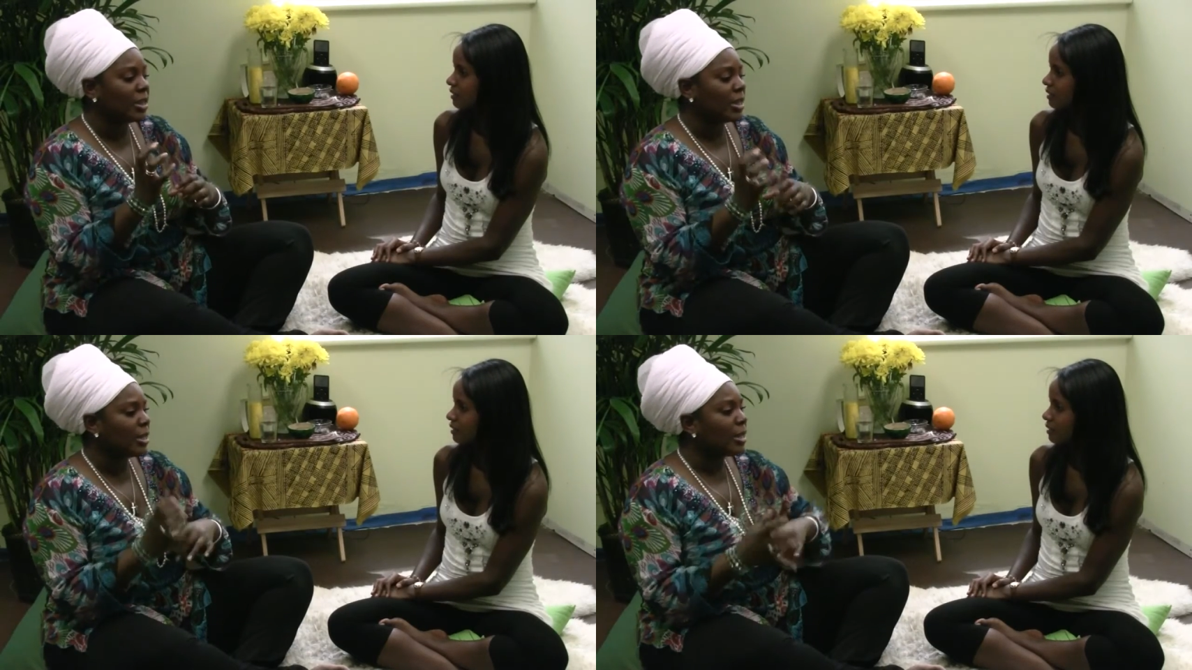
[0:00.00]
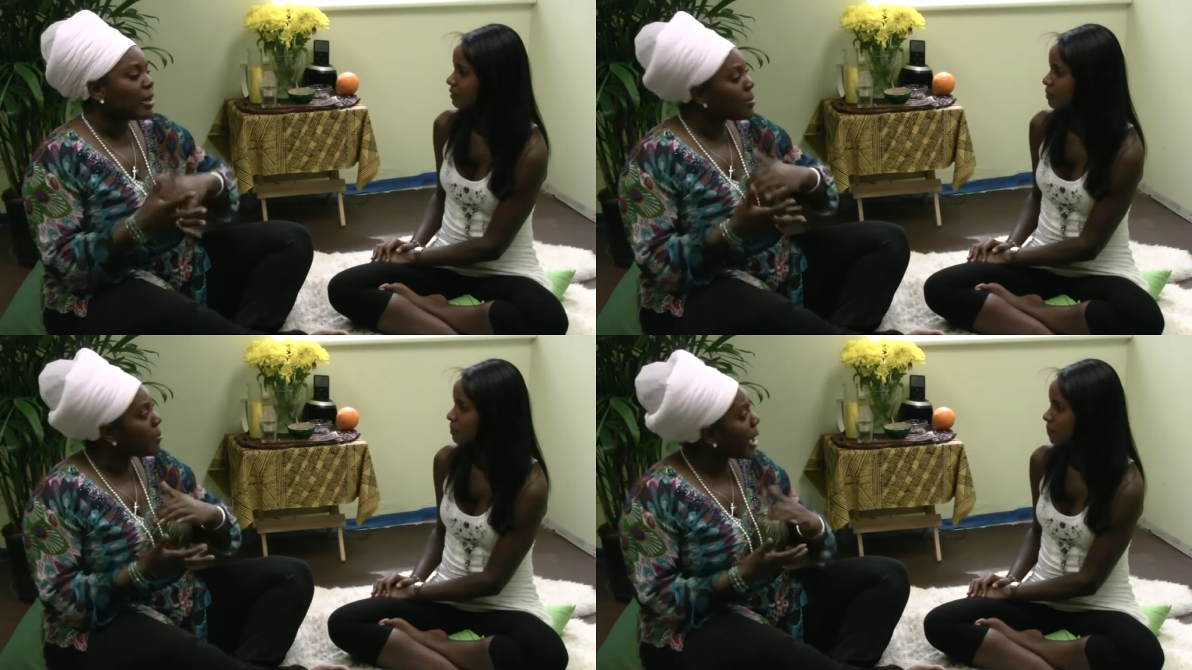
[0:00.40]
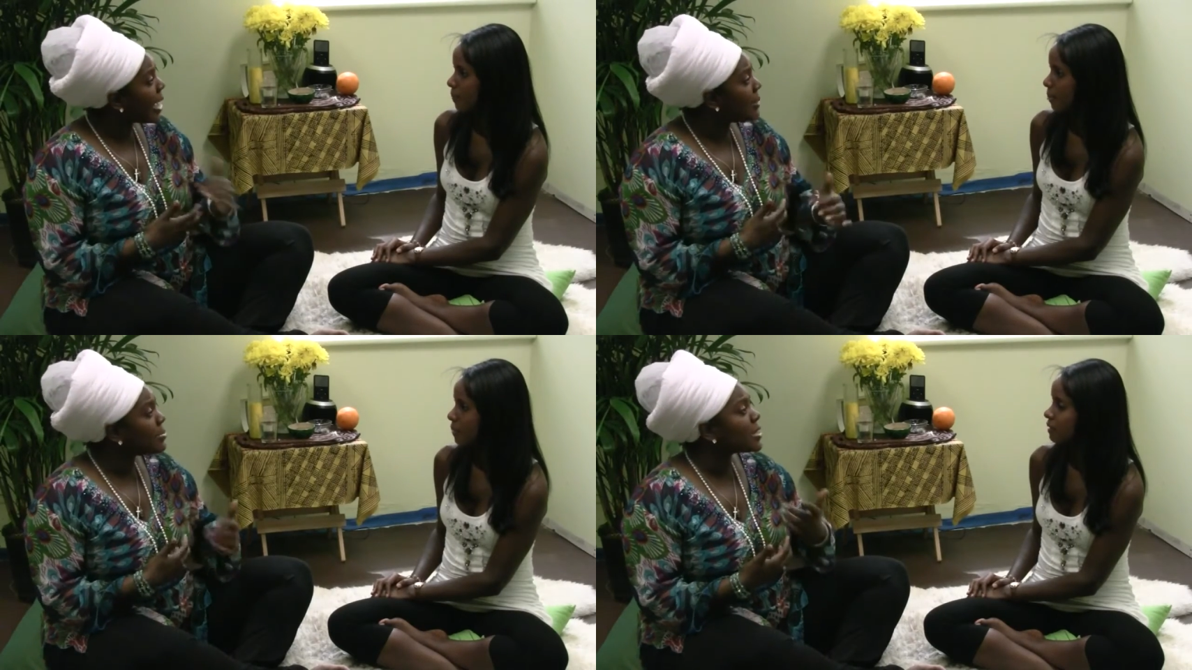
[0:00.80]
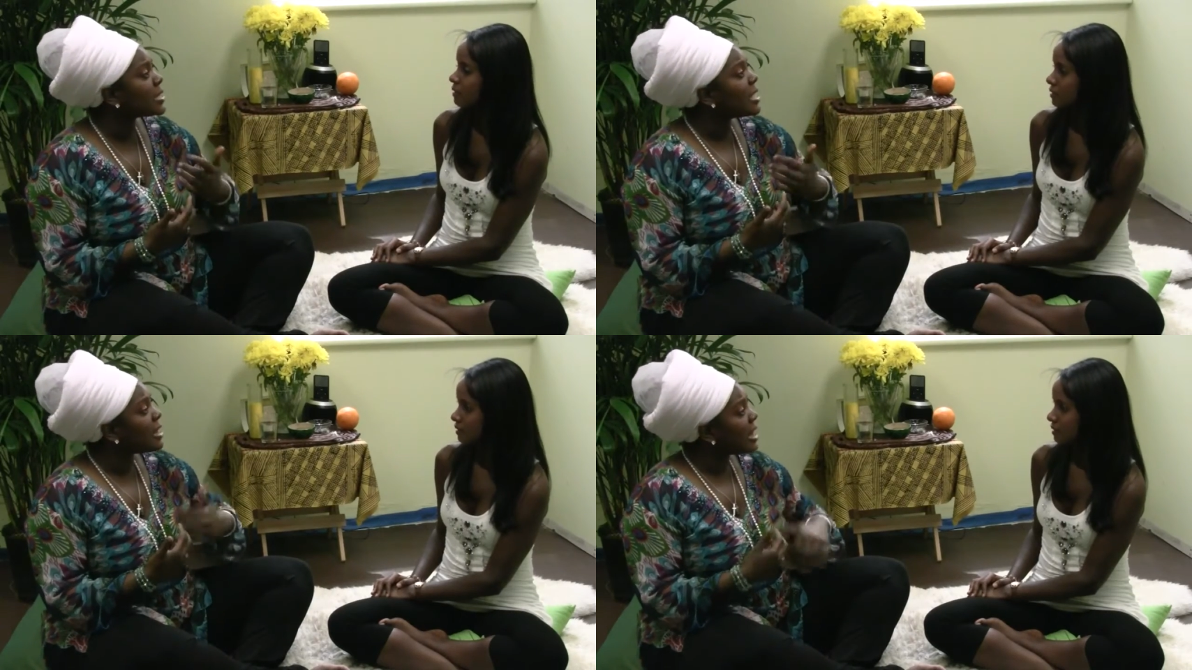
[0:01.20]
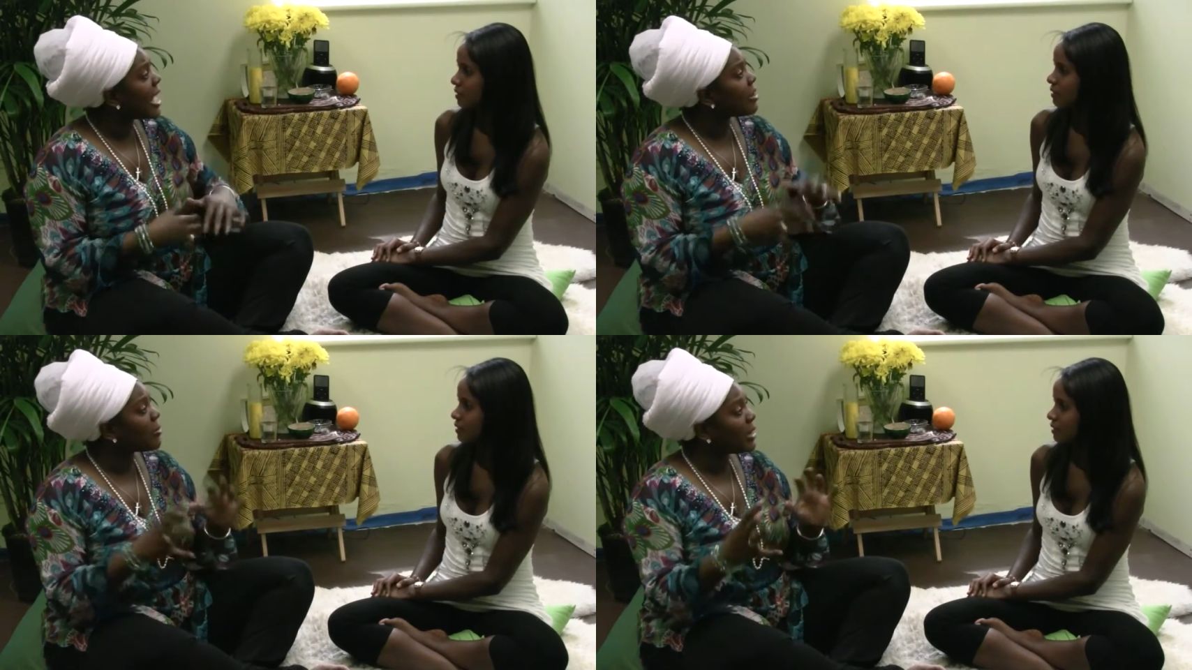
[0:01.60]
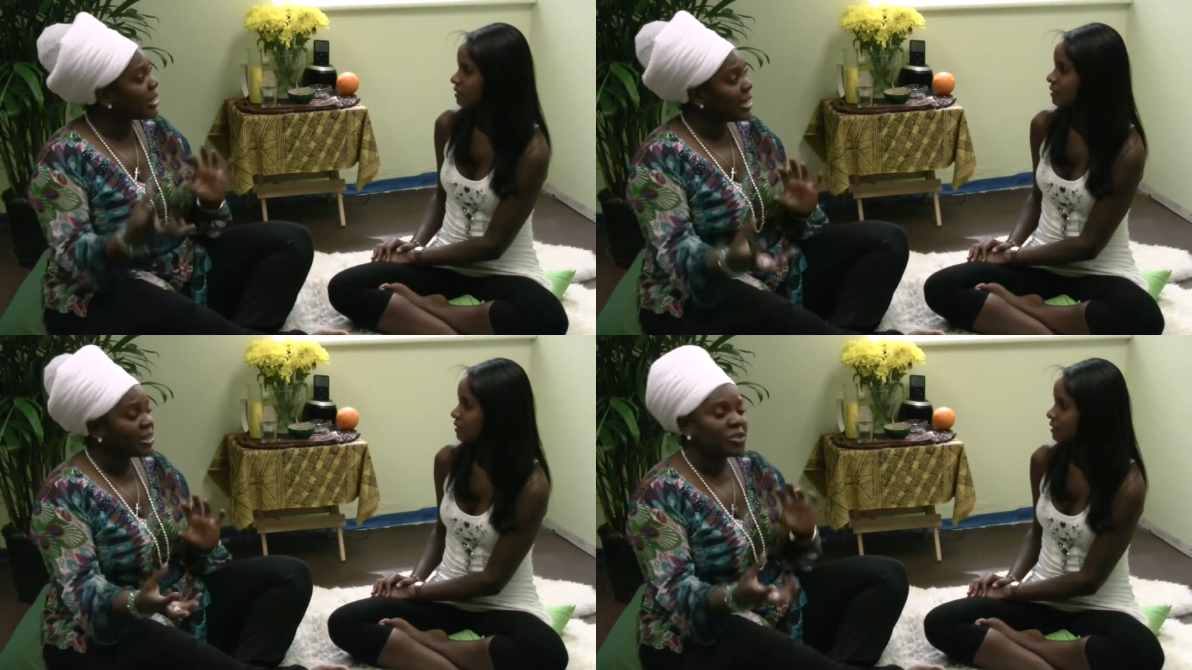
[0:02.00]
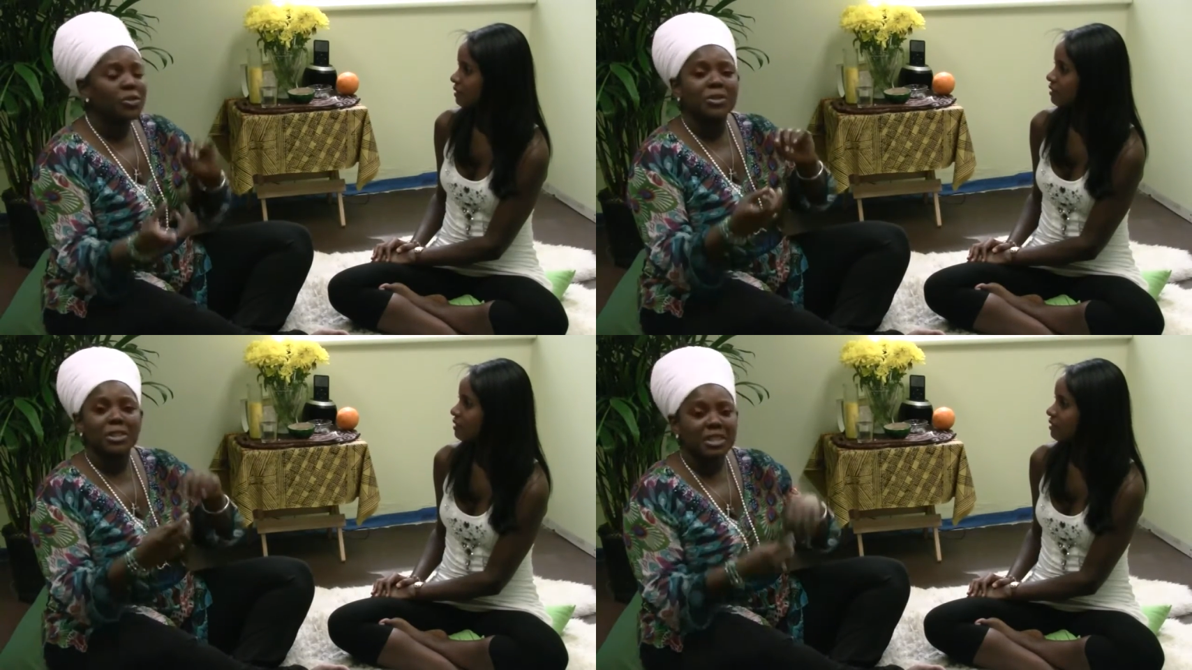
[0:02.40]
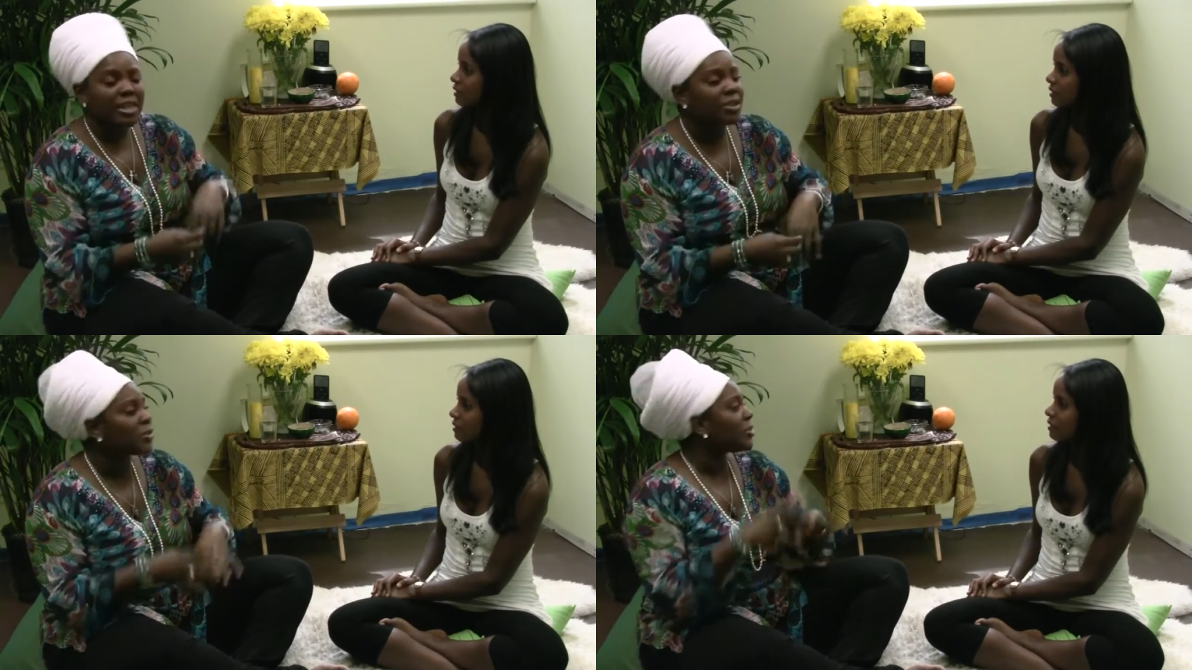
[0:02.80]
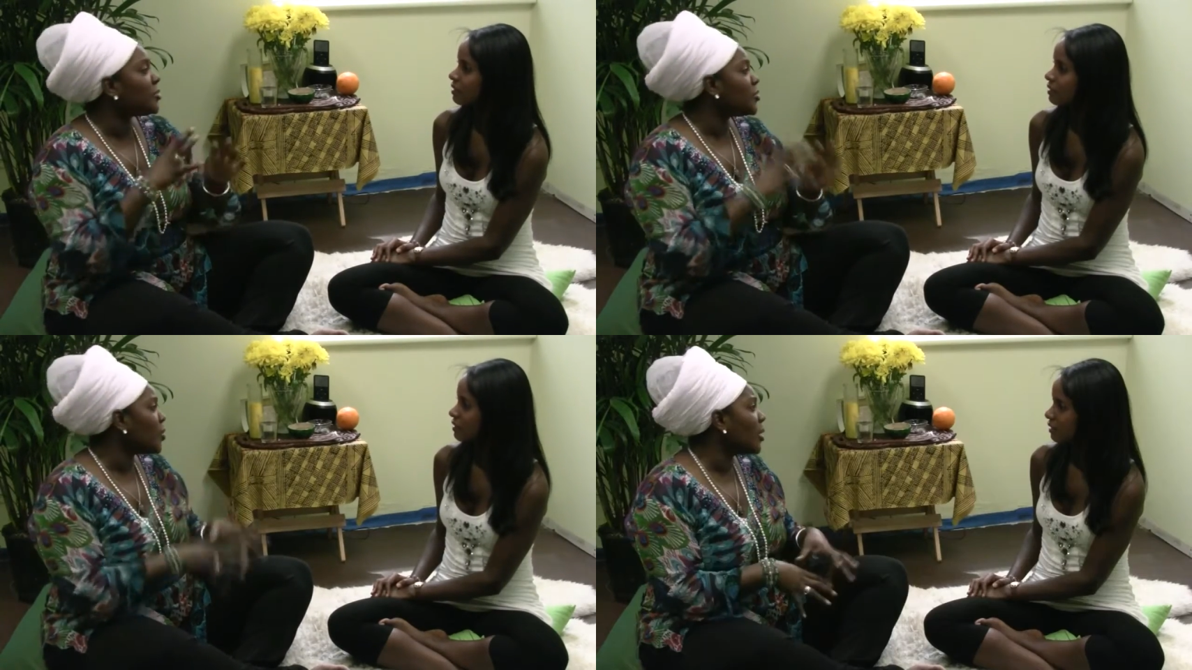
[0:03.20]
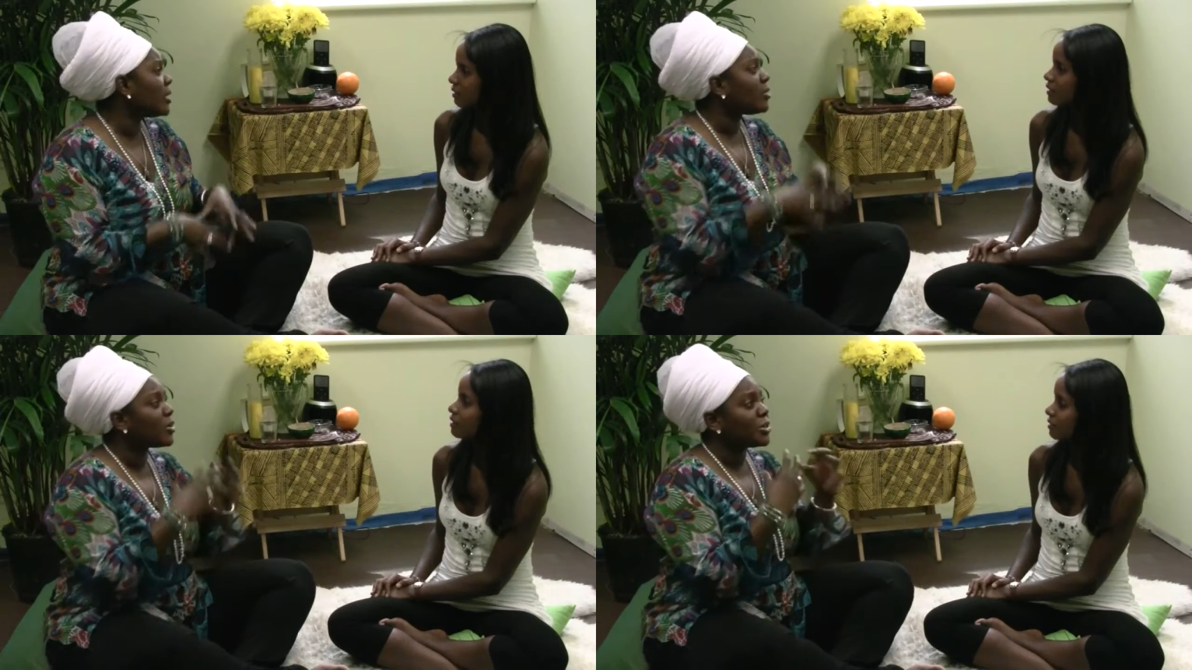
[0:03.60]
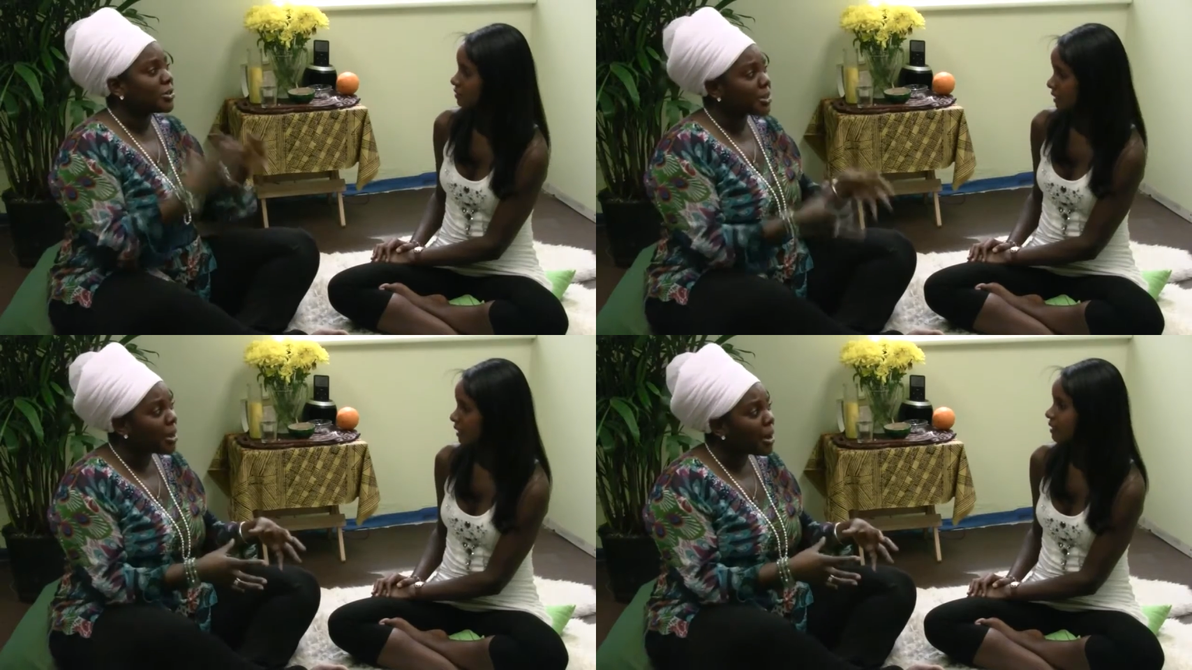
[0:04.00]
Speaker 1: the pipes that are related to your sink or your toilet or your right.